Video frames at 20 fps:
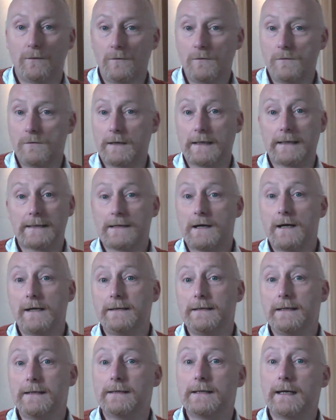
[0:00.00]
or
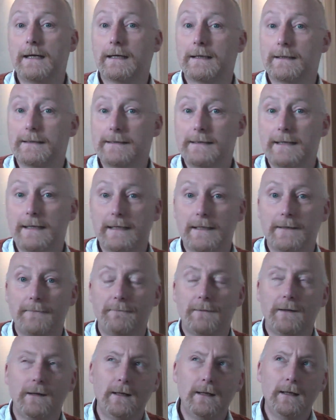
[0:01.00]
anxiety attack can take
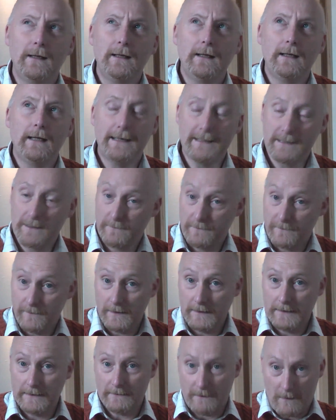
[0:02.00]
is to
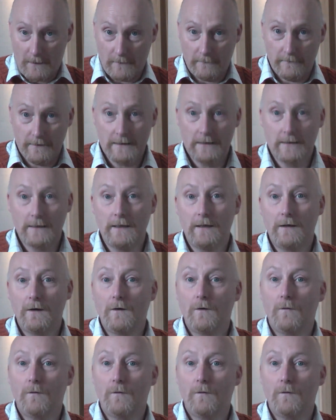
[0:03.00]
find out, obviously,